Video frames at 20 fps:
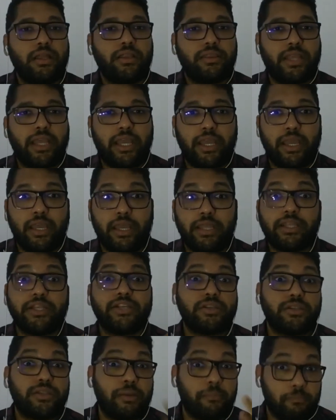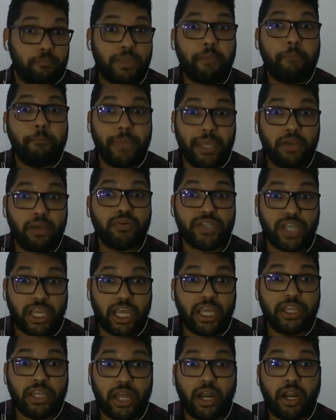the music
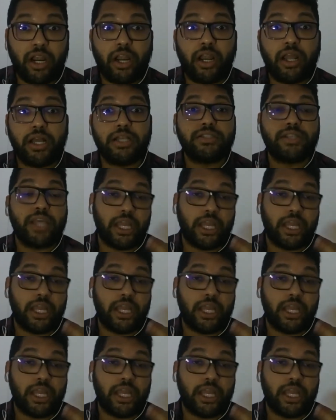in Ireland,